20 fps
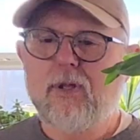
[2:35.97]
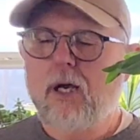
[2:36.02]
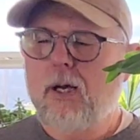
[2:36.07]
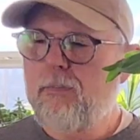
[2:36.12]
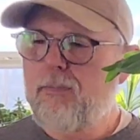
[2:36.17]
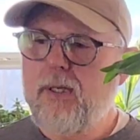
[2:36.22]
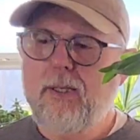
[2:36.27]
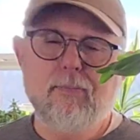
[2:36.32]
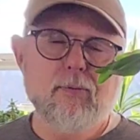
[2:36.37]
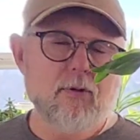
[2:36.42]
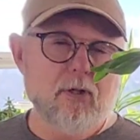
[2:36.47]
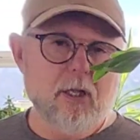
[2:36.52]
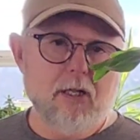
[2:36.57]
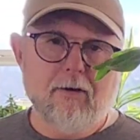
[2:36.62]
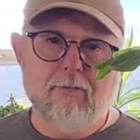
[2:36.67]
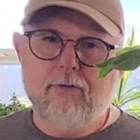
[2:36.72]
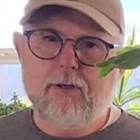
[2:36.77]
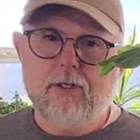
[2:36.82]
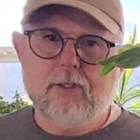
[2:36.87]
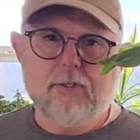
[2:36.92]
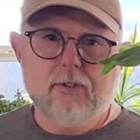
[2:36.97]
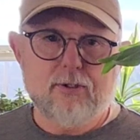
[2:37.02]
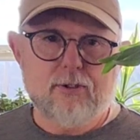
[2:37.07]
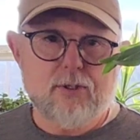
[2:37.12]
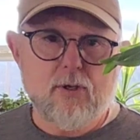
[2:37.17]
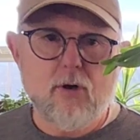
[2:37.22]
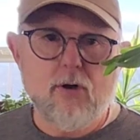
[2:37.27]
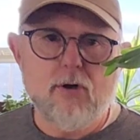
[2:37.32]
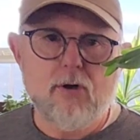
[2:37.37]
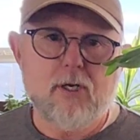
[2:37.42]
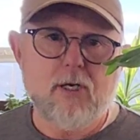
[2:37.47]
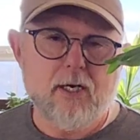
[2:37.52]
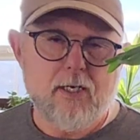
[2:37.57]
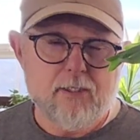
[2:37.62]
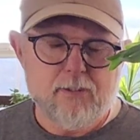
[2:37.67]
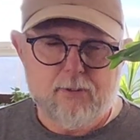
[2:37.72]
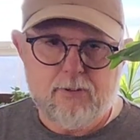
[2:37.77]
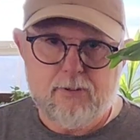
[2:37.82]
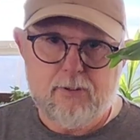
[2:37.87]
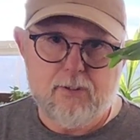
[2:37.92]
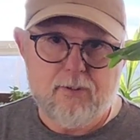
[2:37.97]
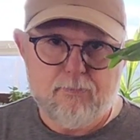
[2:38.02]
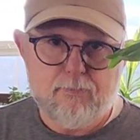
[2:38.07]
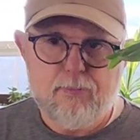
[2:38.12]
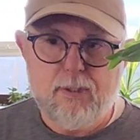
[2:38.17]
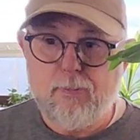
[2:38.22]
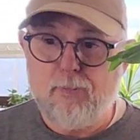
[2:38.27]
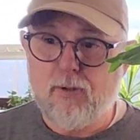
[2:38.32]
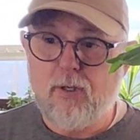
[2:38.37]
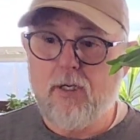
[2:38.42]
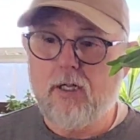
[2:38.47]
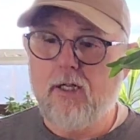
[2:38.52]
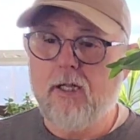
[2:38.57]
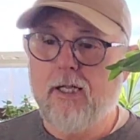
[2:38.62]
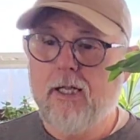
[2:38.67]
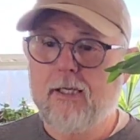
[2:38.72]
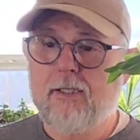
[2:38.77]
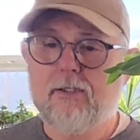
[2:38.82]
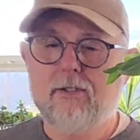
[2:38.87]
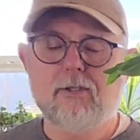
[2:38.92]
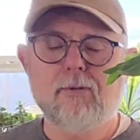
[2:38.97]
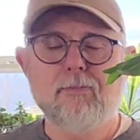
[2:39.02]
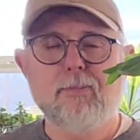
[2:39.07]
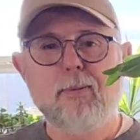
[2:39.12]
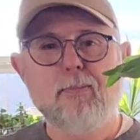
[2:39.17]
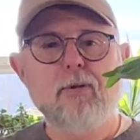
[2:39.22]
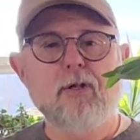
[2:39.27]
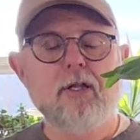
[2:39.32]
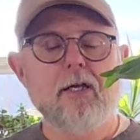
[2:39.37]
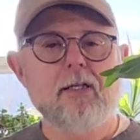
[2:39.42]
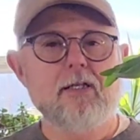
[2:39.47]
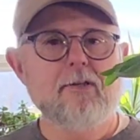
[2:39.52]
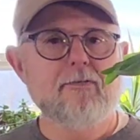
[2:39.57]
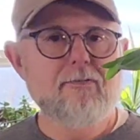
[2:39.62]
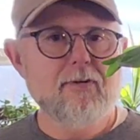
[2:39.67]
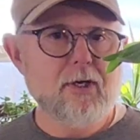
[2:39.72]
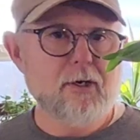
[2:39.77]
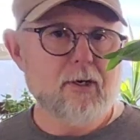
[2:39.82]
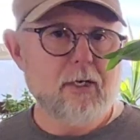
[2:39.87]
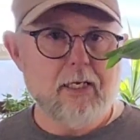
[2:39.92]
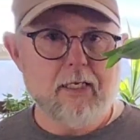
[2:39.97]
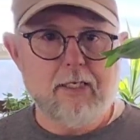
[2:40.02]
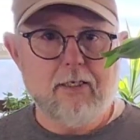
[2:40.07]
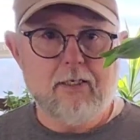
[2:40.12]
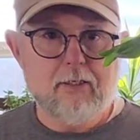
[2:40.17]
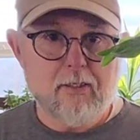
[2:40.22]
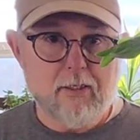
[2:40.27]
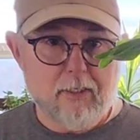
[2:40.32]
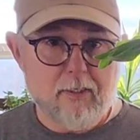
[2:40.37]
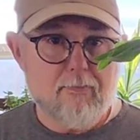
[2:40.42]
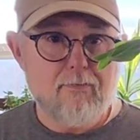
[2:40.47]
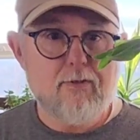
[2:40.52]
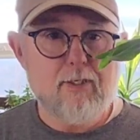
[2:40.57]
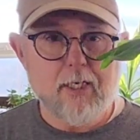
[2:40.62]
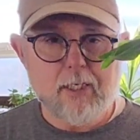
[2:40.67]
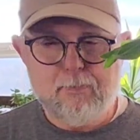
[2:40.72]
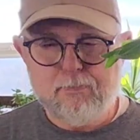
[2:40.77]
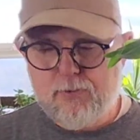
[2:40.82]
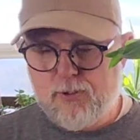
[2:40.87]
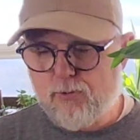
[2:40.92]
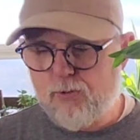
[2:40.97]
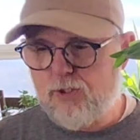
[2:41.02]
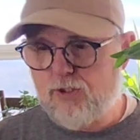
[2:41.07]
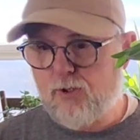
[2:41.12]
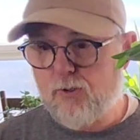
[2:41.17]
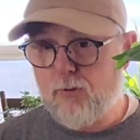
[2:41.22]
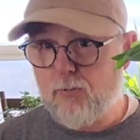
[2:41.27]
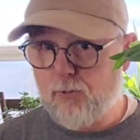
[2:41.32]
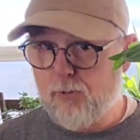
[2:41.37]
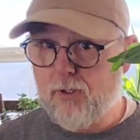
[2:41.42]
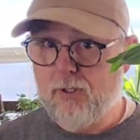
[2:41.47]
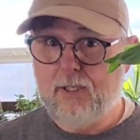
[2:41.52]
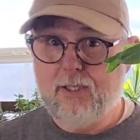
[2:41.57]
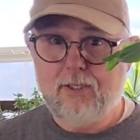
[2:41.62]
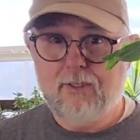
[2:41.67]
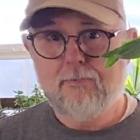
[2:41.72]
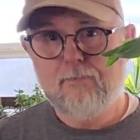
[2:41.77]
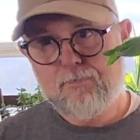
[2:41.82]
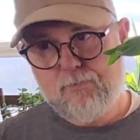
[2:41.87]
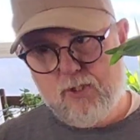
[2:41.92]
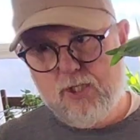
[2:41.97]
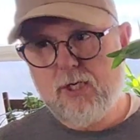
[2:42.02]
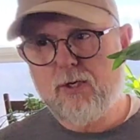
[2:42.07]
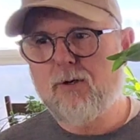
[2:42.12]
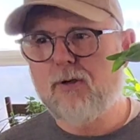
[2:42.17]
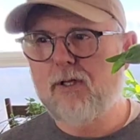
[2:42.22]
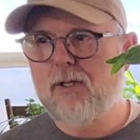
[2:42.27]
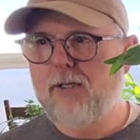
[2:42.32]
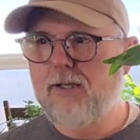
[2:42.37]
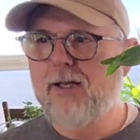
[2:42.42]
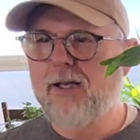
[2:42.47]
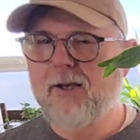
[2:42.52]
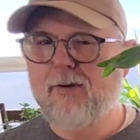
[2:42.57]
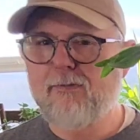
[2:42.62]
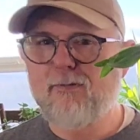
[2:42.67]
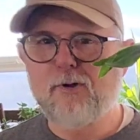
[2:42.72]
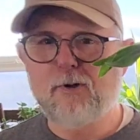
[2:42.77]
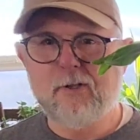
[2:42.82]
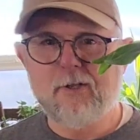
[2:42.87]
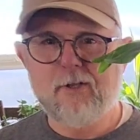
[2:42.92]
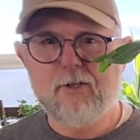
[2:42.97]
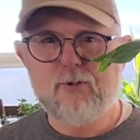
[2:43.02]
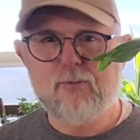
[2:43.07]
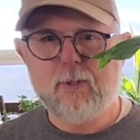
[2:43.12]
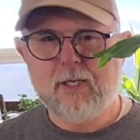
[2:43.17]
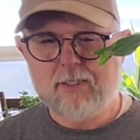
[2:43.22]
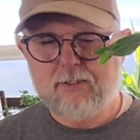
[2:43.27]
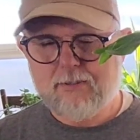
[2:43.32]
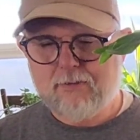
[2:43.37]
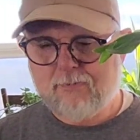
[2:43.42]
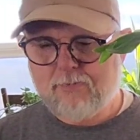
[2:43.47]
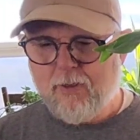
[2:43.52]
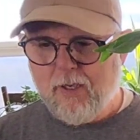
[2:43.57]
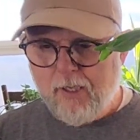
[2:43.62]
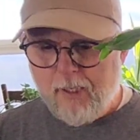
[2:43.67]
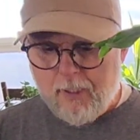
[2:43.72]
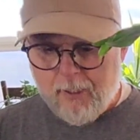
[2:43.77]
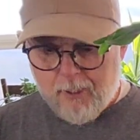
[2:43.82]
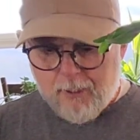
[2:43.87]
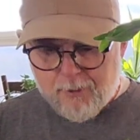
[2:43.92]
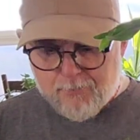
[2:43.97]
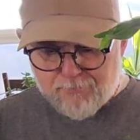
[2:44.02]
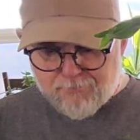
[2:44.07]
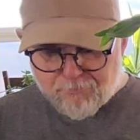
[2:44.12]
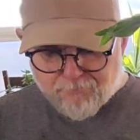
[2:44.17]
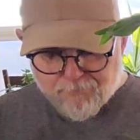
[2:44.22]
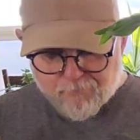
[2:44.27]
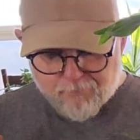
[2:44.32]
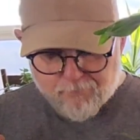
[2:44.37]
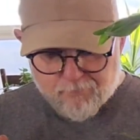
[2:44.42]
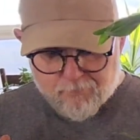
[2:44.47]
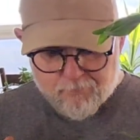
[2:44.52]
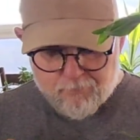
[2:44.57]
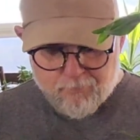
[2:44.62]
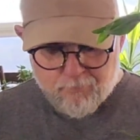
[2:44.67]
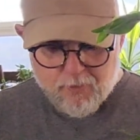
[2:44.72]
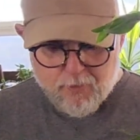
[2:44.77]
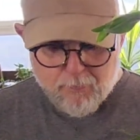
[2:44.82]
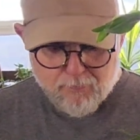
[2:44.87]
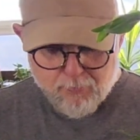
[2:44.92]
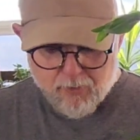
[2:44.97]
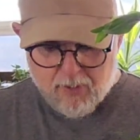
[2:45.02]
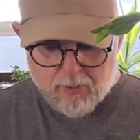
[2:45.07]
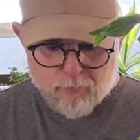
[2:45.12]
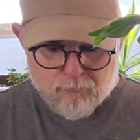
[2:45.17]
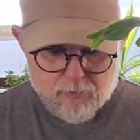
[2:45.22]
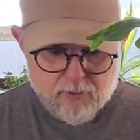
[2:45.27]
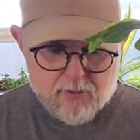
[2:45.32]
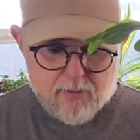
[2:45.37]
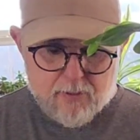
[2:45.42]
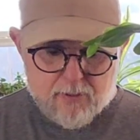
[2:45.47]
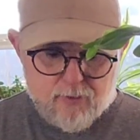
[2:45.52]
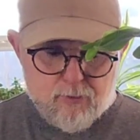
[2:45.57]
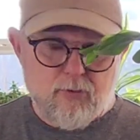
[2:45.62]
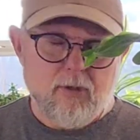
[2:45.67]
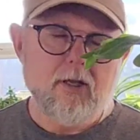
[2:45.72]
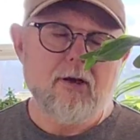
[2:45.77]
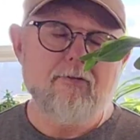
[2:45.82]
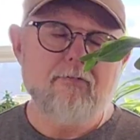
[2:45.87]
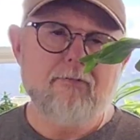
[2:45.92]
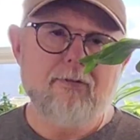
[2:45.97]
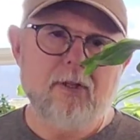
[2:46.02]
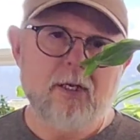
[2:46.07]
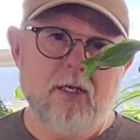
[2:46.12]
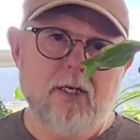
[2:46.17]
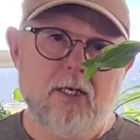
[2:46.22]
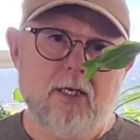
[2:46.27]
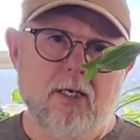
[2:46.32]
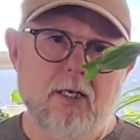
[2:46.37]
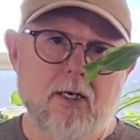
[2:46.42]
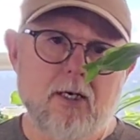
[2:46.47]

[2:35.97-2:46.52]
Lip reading: People love it. There's all kinds that people collect. Some people like the variegated leaf types, which are really, generally they get fairly expensive. But really do love the